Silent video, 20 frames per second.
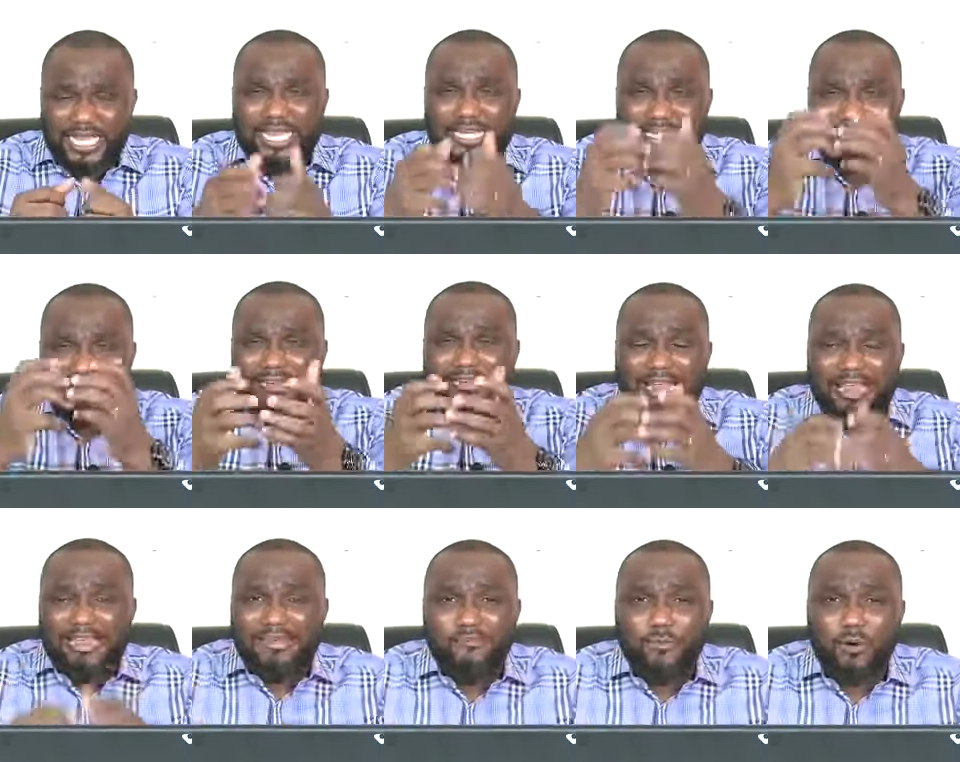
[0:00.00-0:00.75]
In the
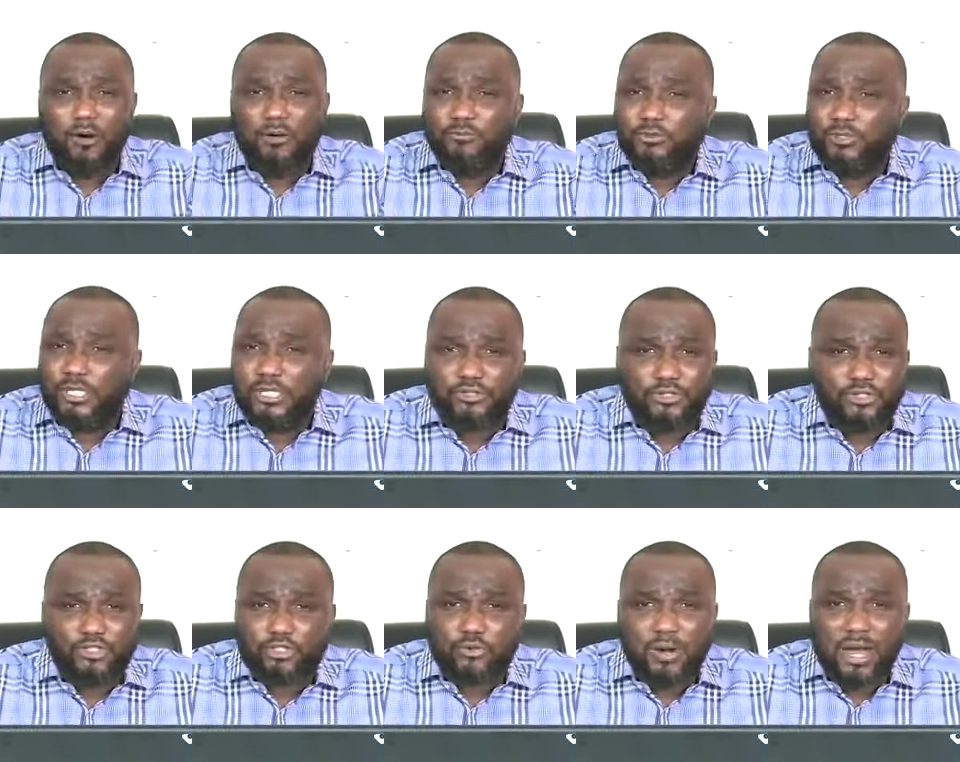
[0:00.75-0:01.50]
name of
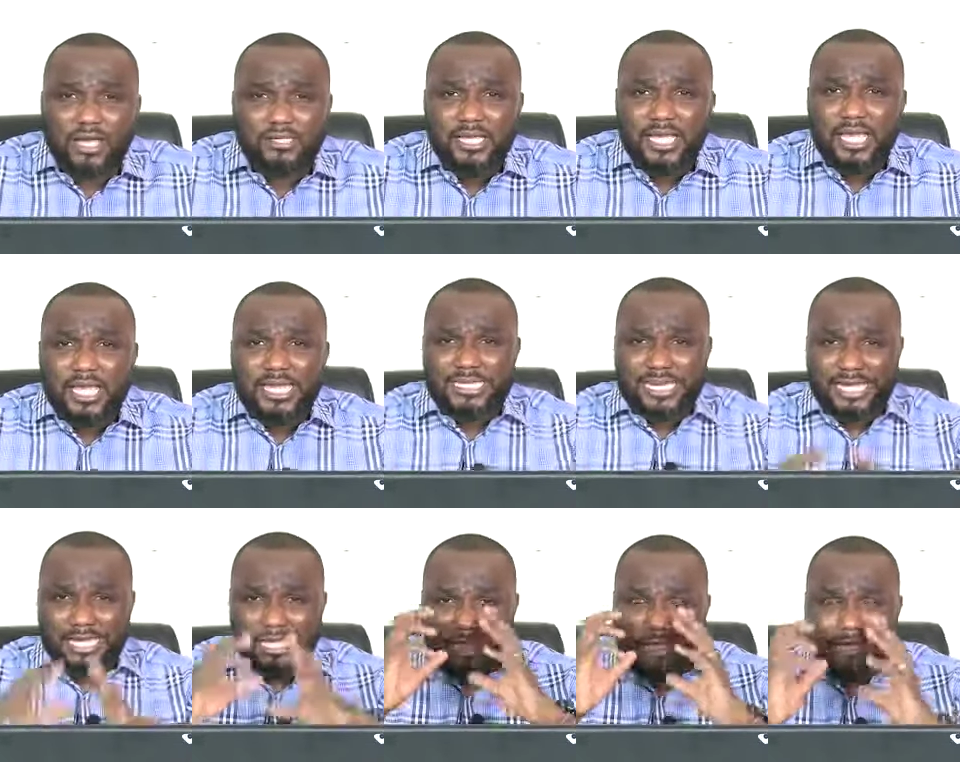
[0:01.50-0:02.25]
Jesus Christ,
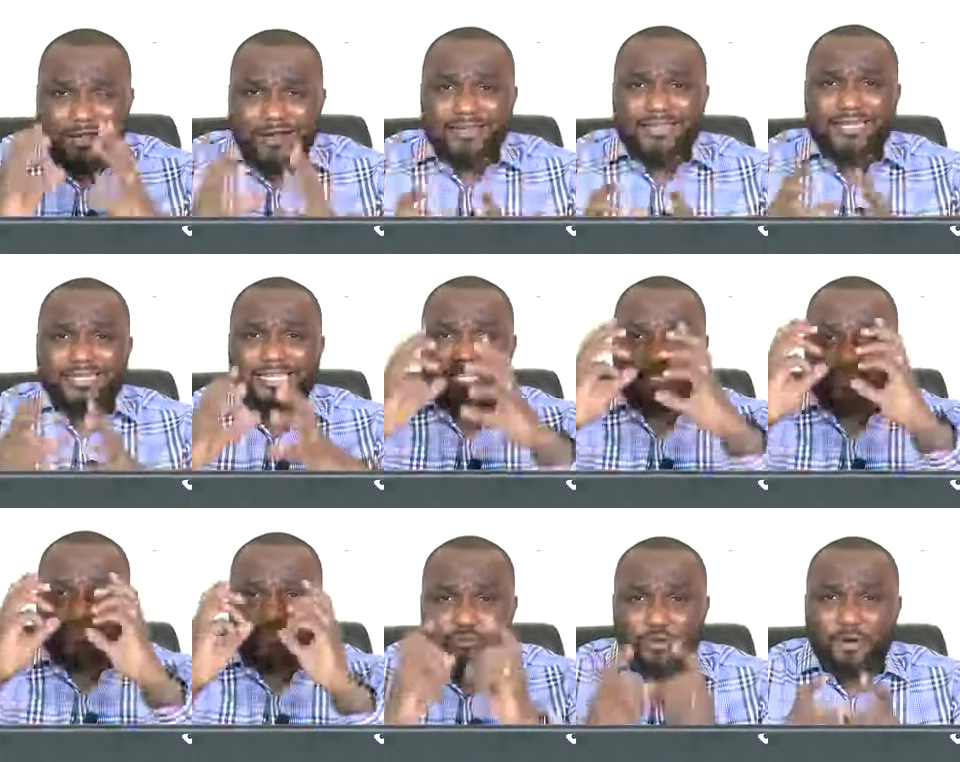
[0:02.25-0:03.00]
the God that
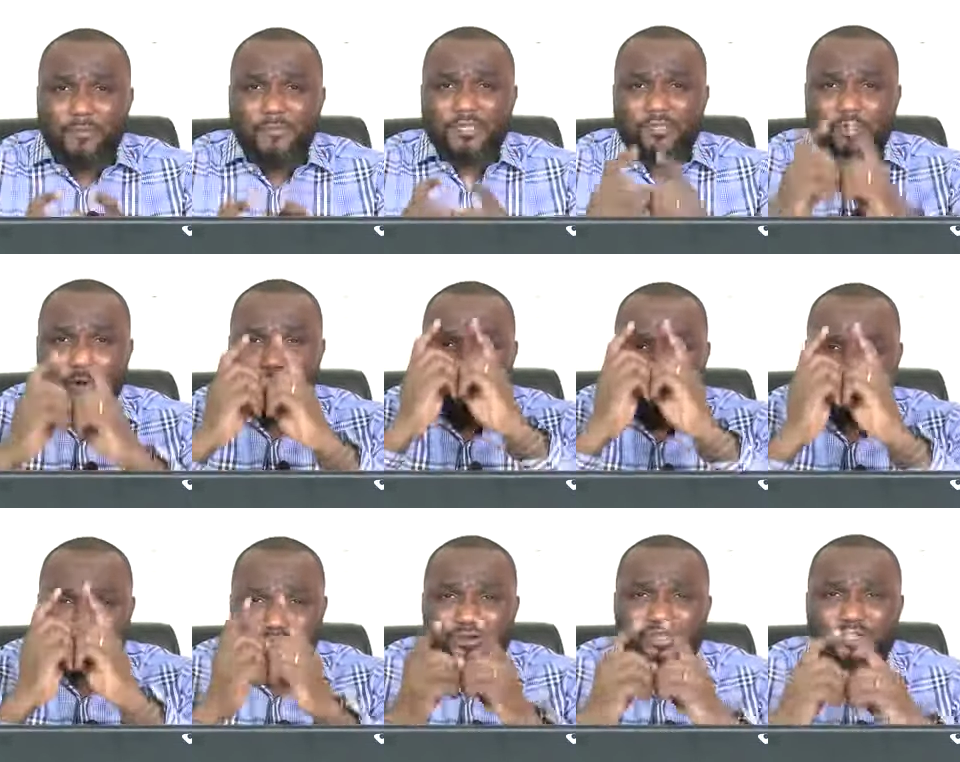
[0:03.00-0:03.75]
has promised
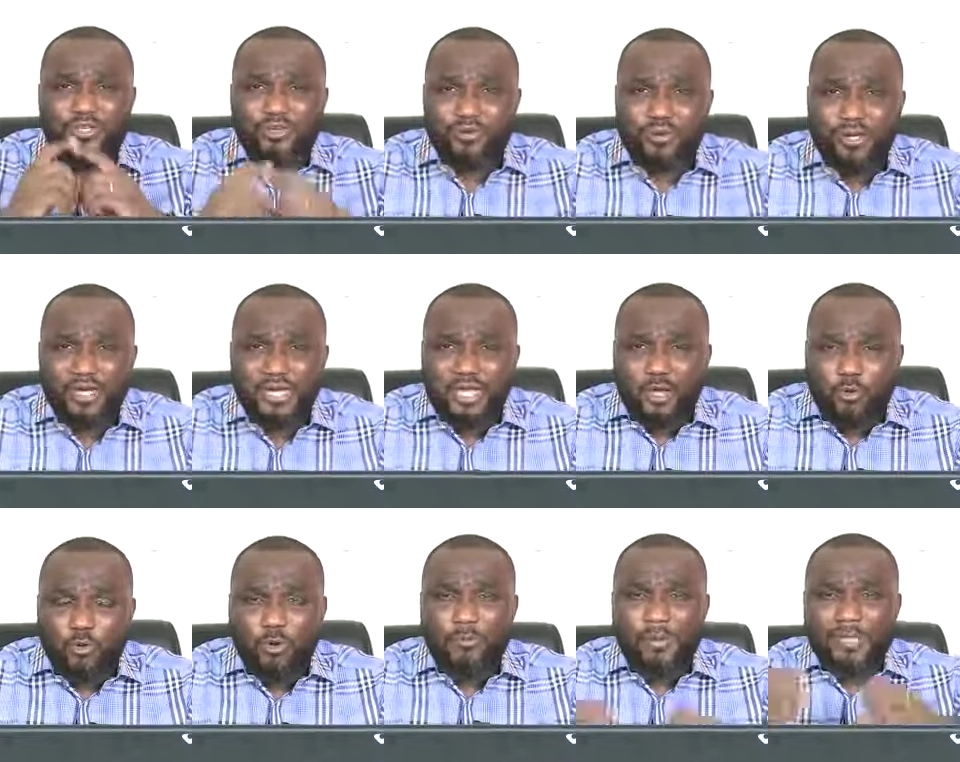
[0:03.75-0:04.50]
hope for you
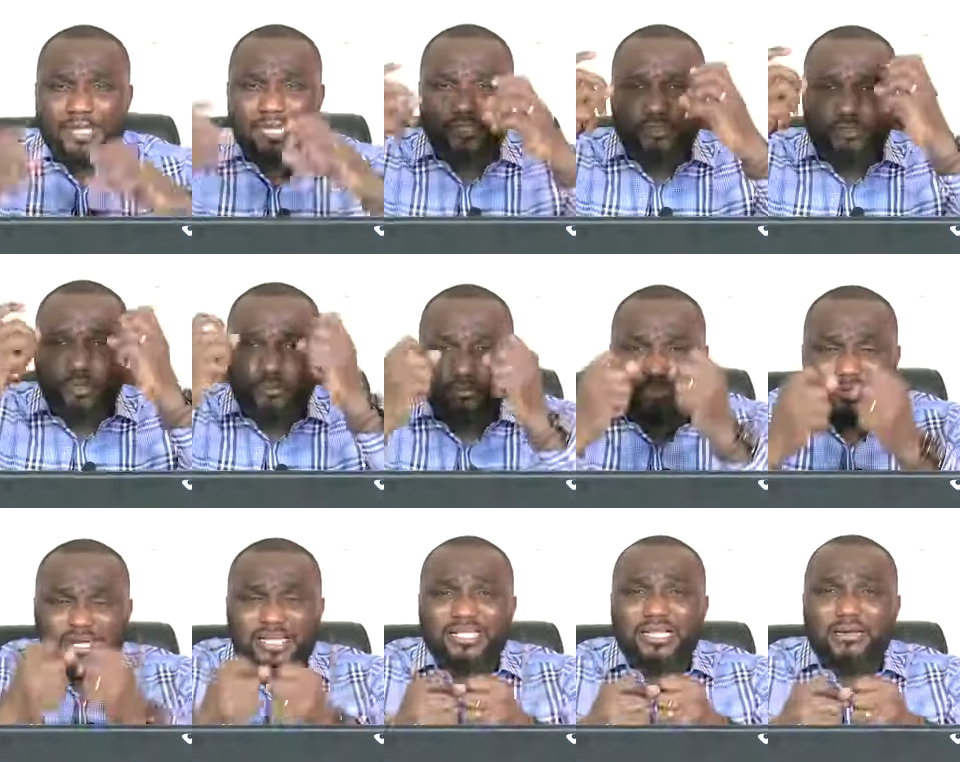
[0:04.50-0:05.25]
will begin to
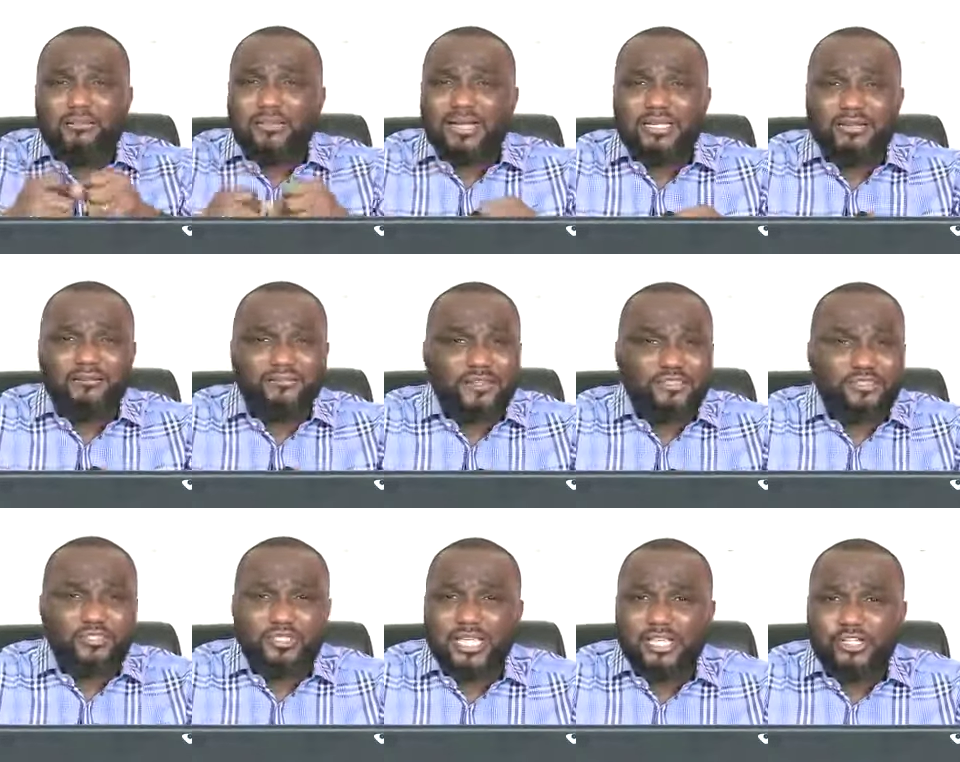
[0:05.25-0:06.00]
bring the
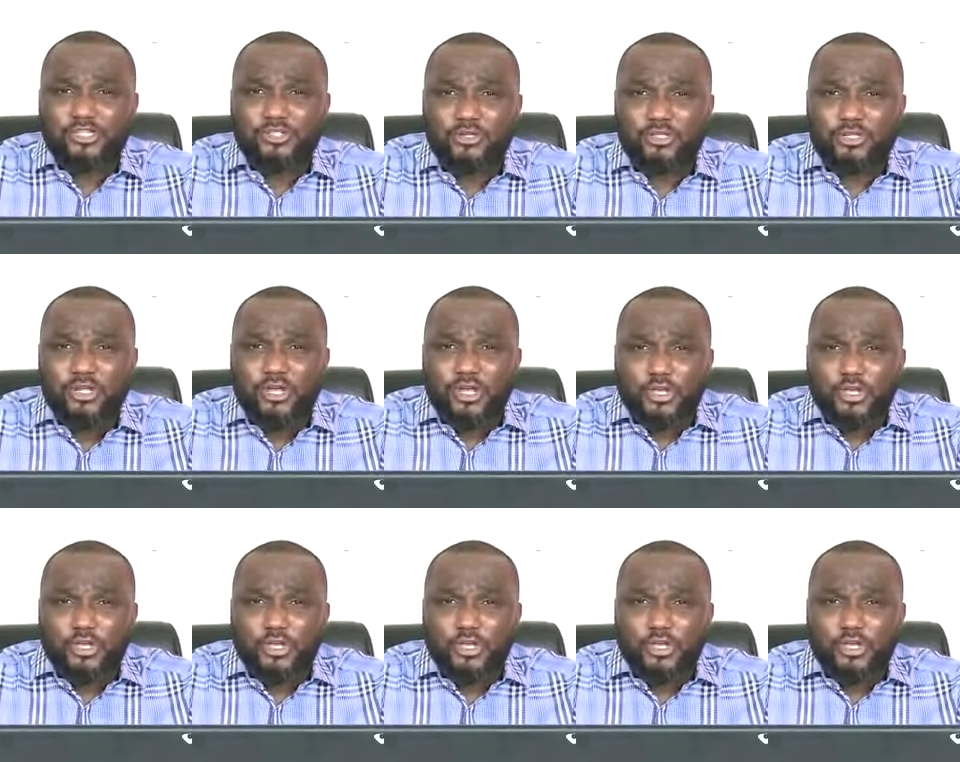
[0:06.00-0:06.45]
manifestation.